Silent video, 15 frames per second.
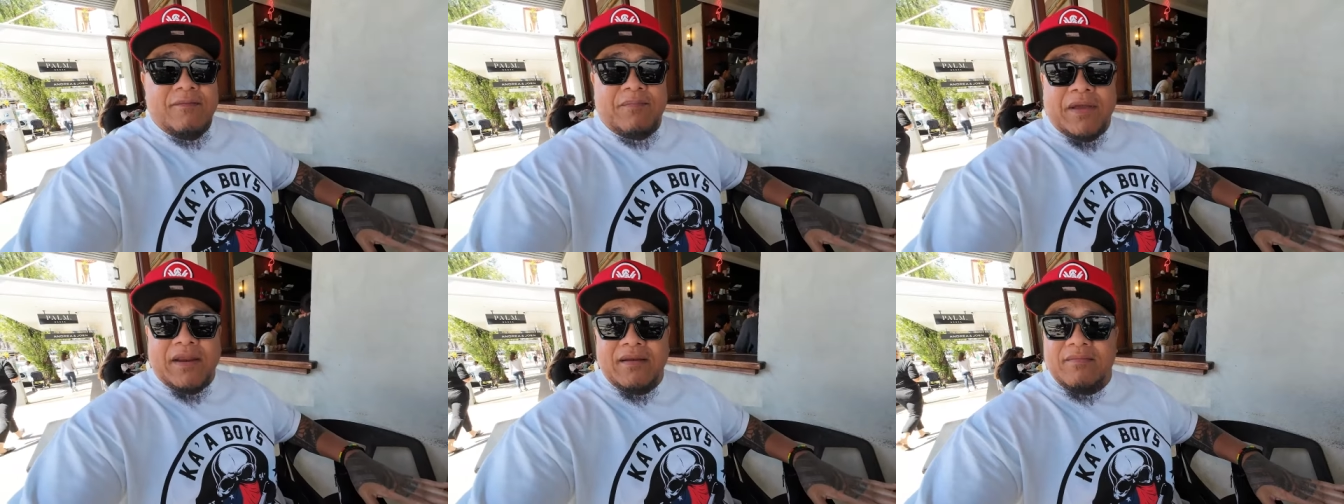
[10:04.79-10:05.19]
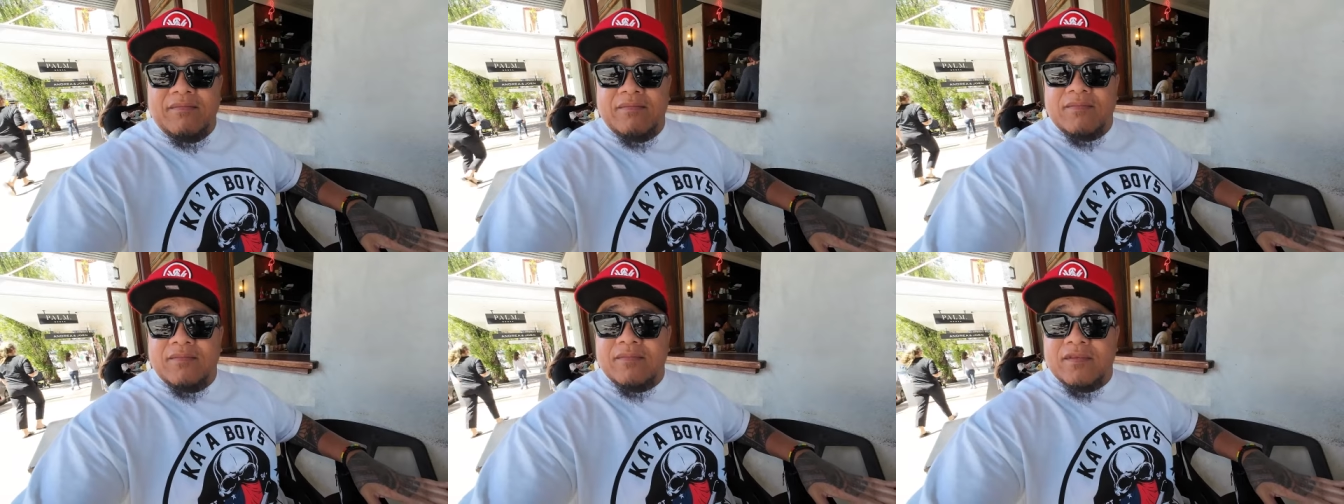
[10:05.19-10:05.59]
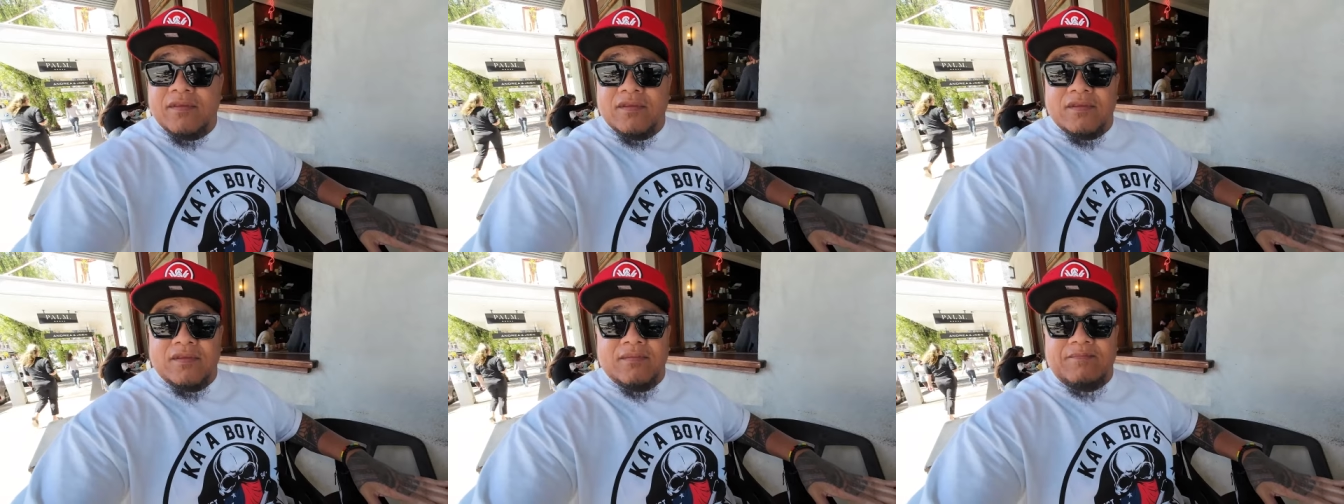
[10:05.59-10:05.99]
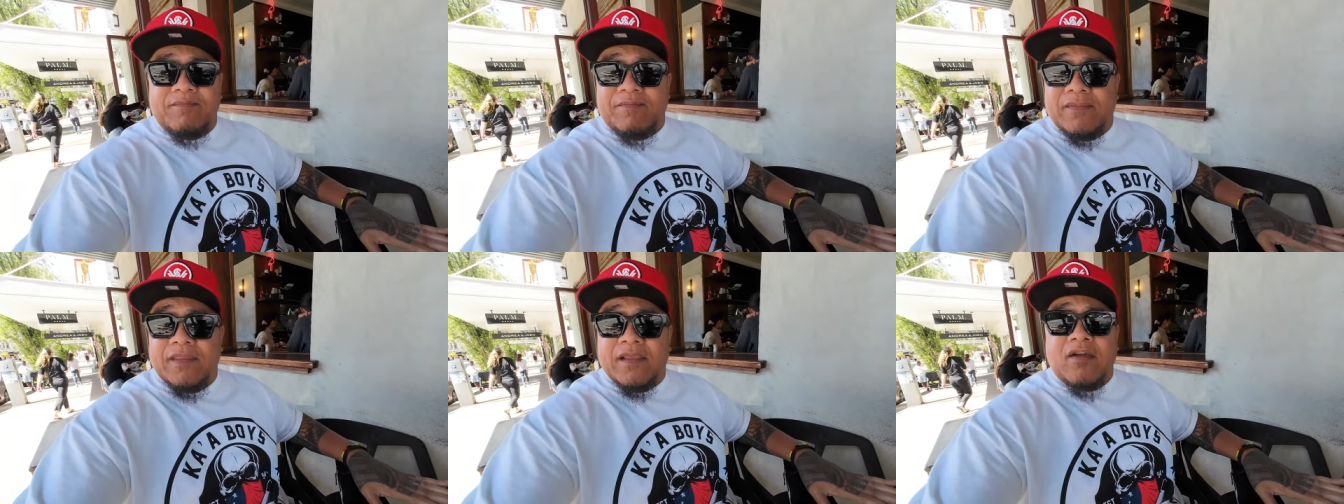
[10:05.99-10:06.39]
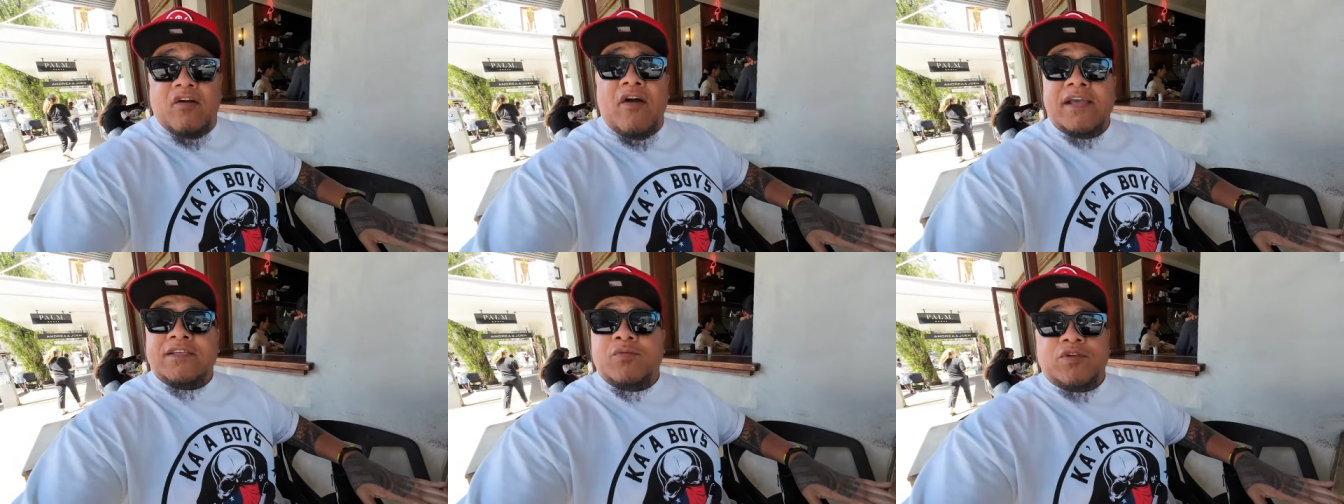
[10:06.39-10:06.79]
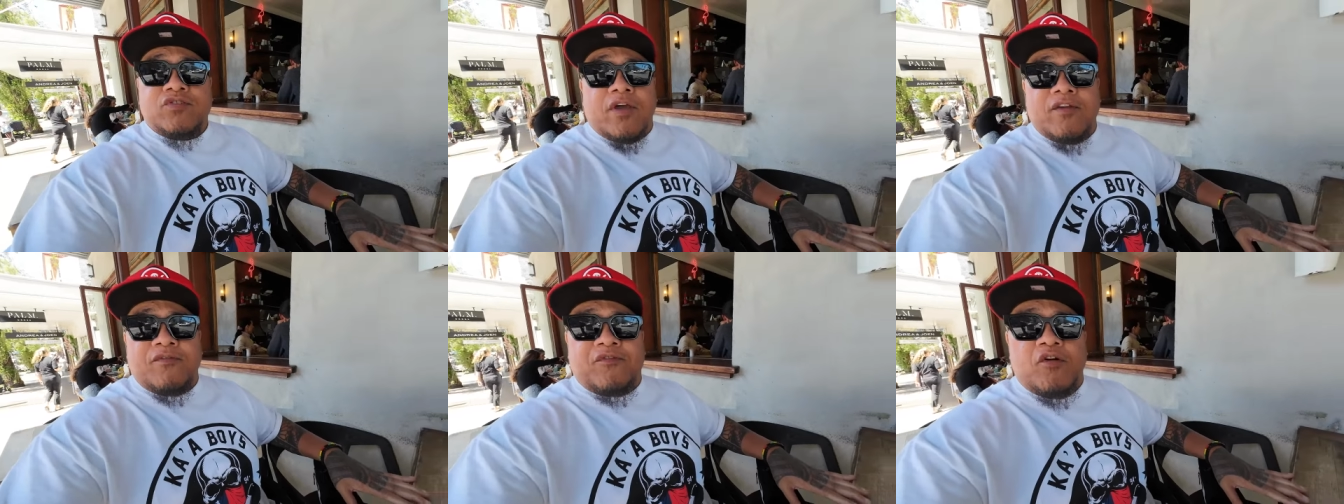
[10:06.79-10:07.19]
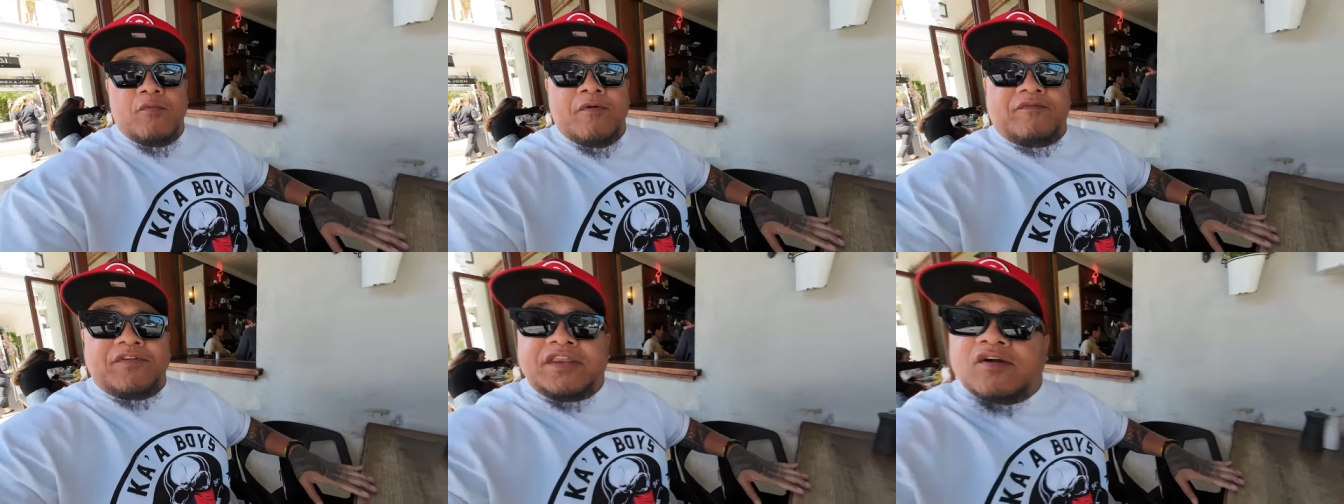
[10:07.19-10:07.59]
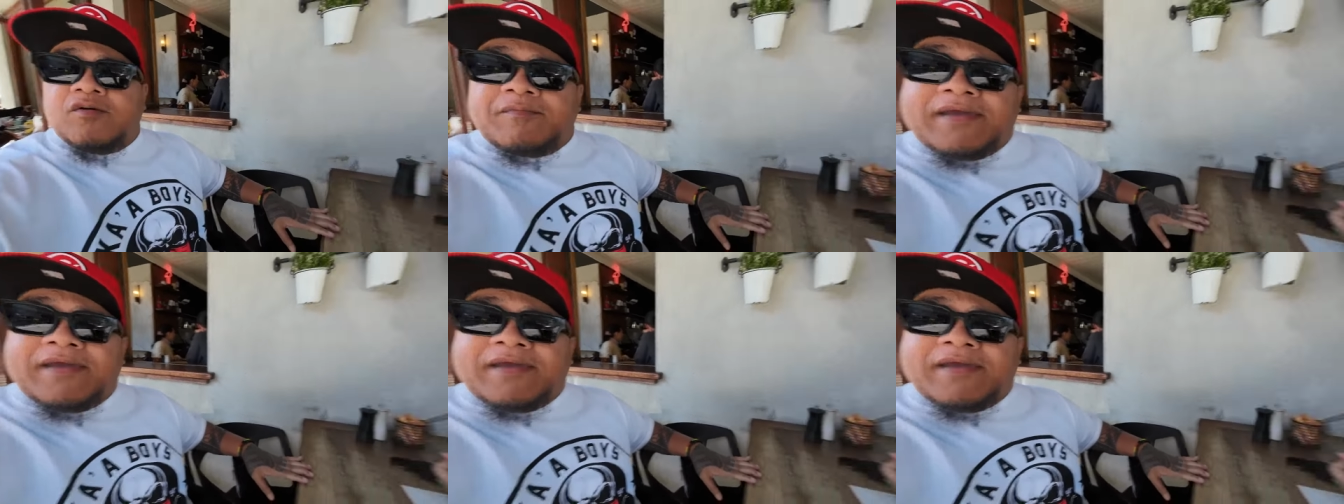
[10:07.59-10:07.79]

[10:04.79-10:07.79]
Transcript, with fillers: But guys, we're trying to film a video,